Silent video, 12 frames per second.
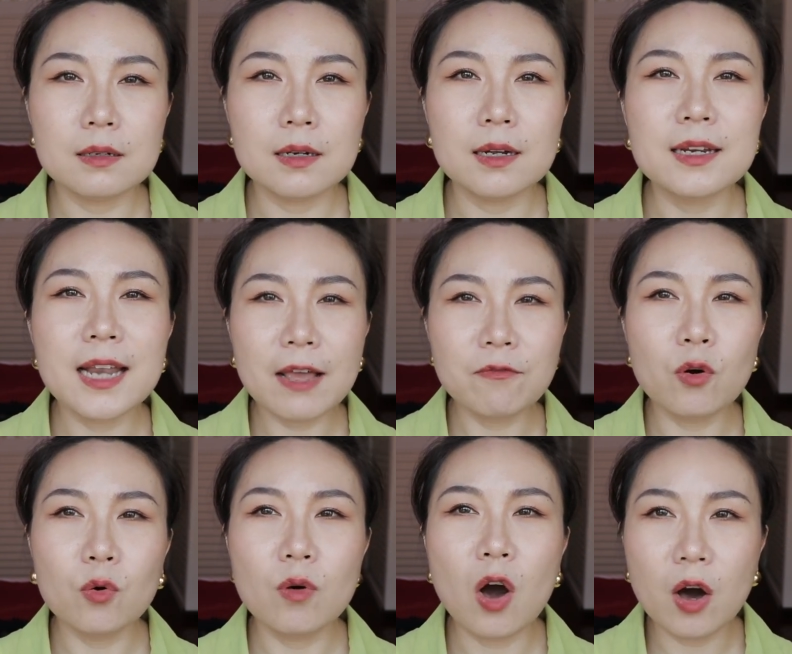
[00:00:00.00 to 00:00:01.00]
a
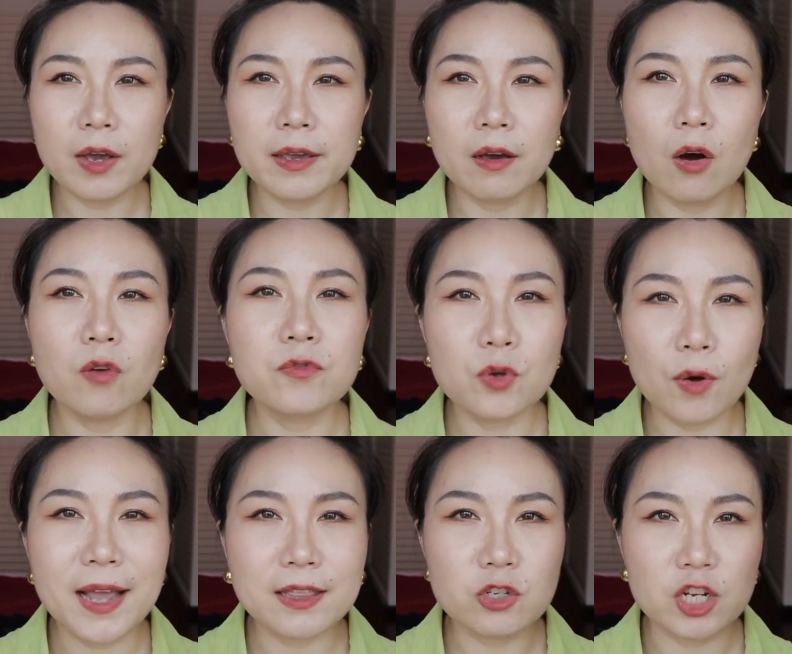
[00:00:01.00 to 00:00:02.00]
level higher of your
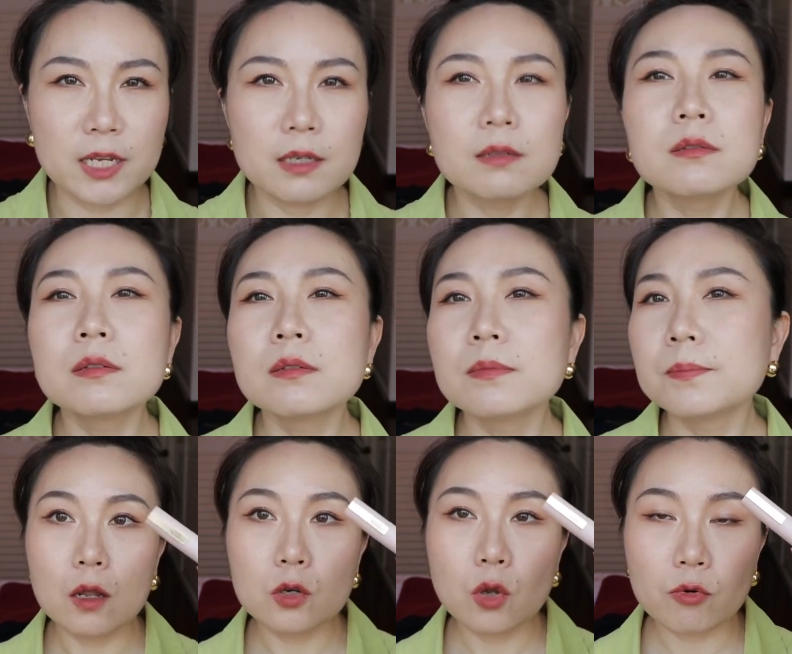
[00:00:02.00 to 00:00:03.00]
energy.
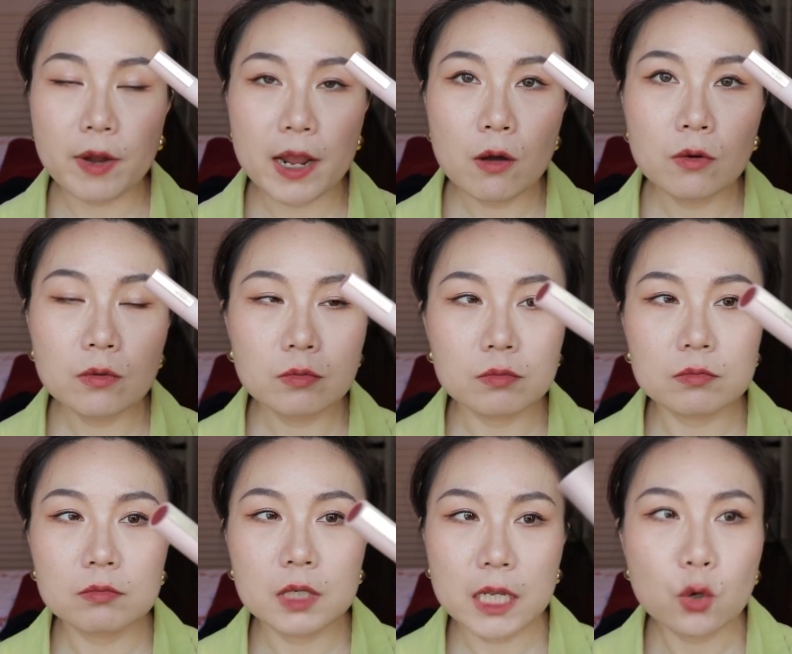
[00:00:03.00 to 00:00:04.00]
L'Oreal
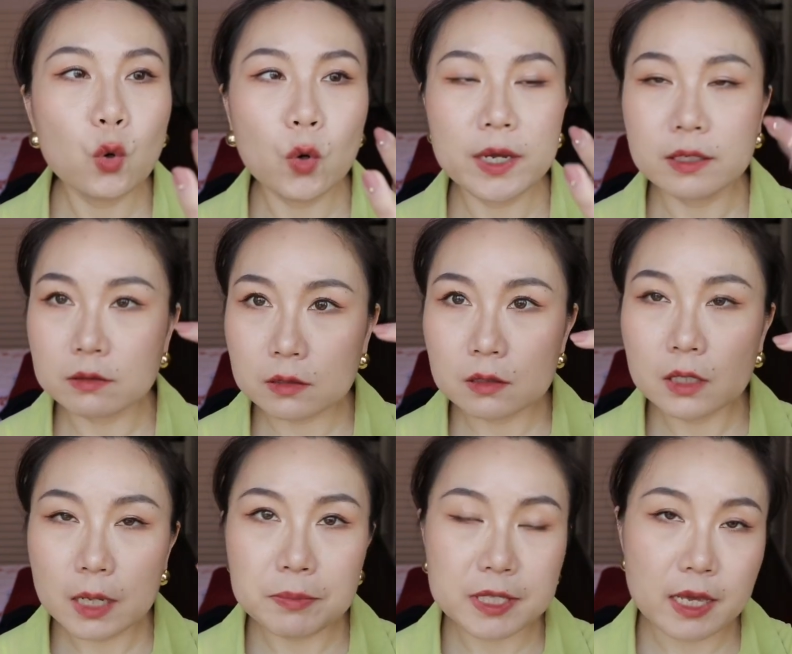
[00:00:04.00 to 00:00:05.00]
liquid
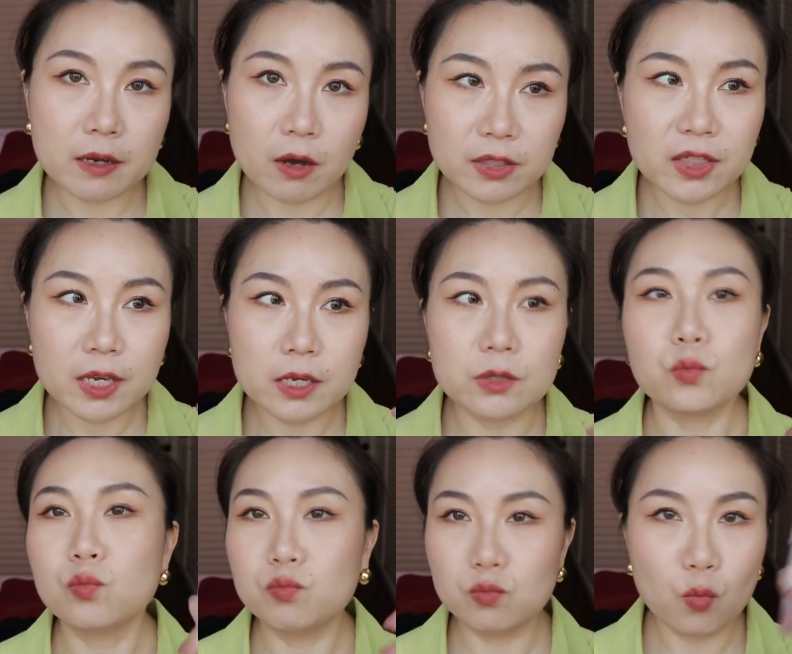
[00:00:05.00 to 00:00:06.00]
lipstick, I think, is
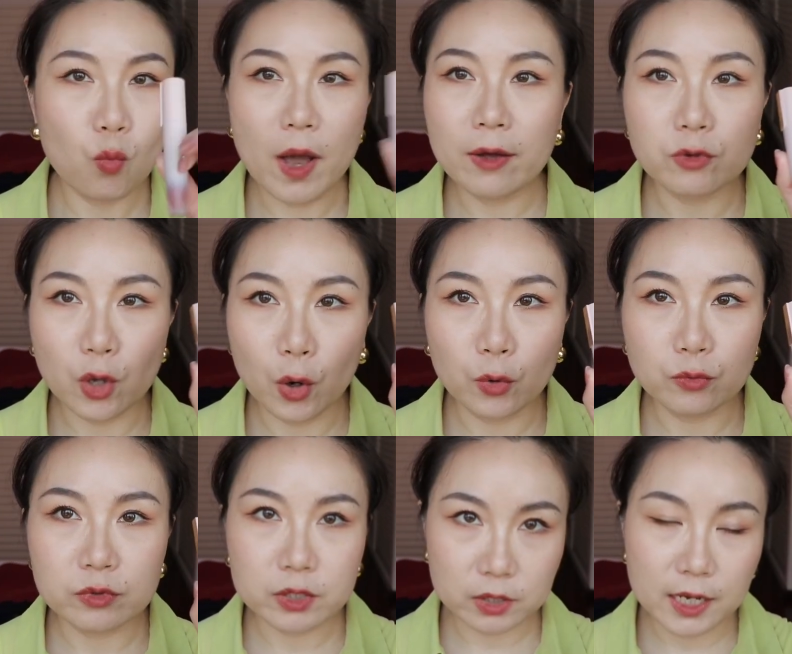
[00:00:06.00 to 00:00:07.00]
well known.
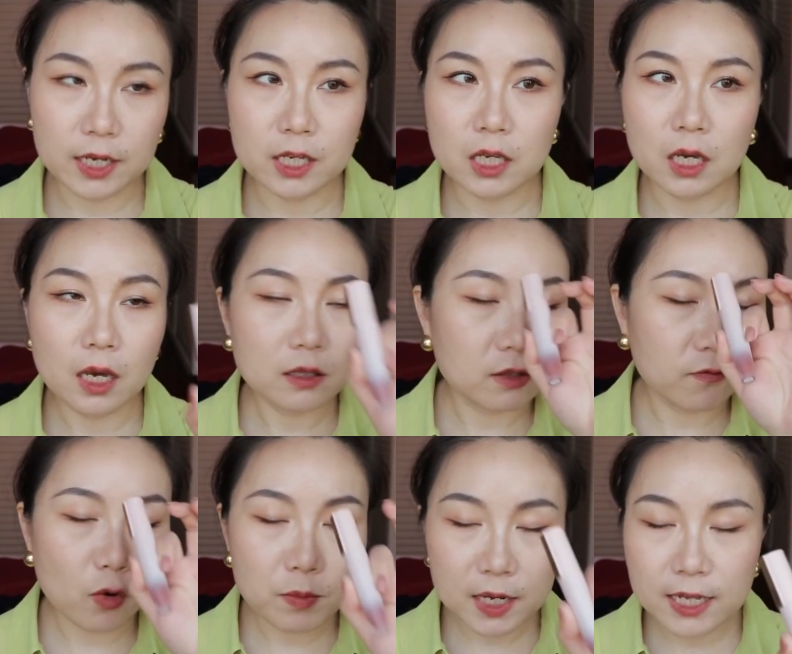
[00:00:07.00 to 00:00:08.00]
The
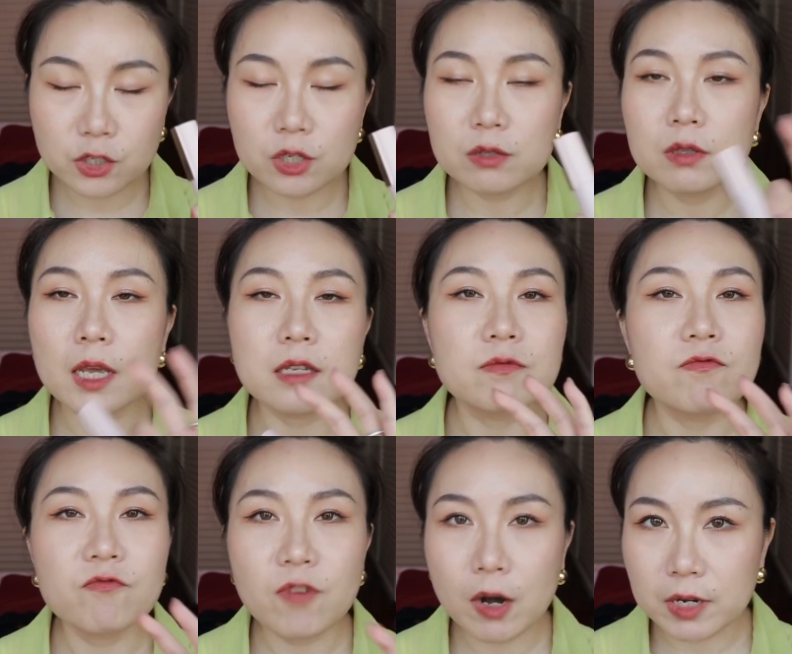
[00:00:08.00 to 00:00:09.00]
formulation is
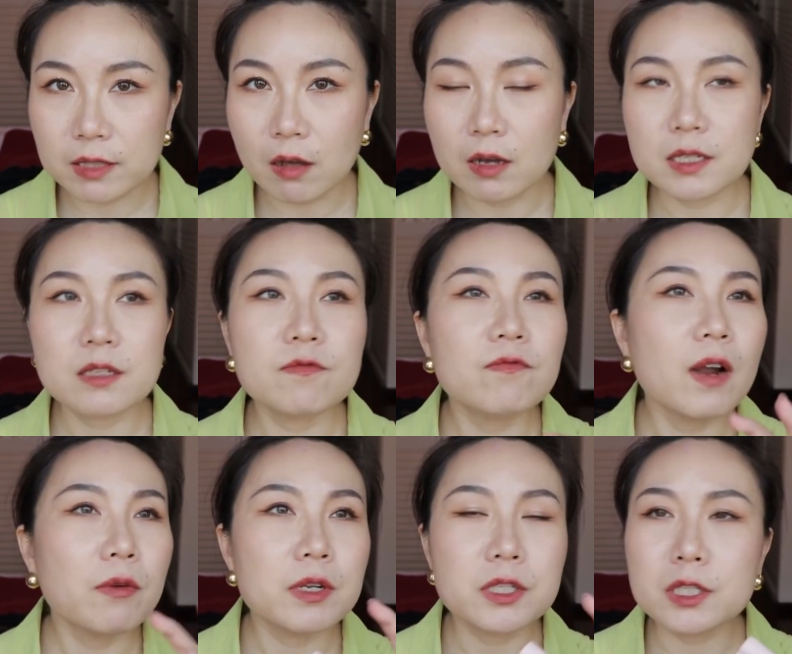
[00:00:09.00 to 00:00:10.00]
very nice,
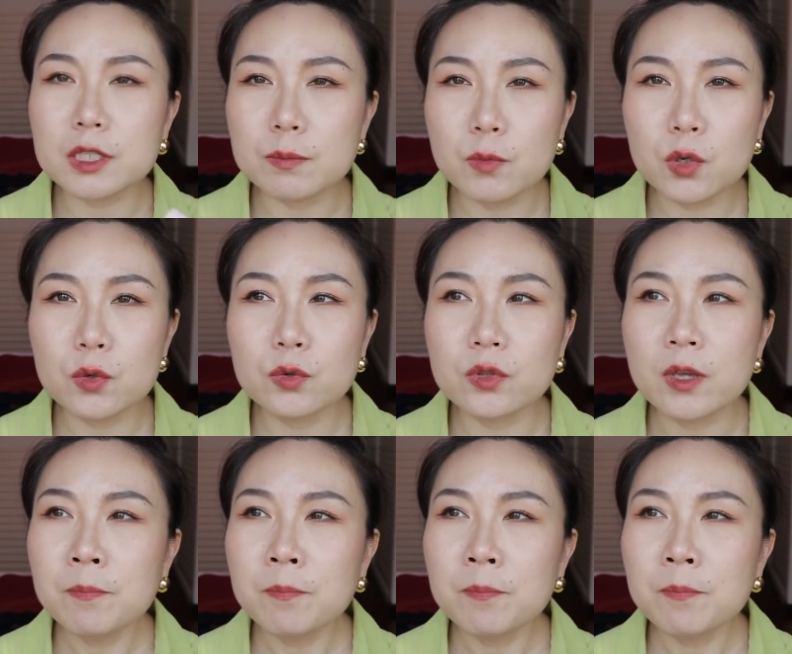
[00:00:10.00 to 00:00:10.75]
very smooth.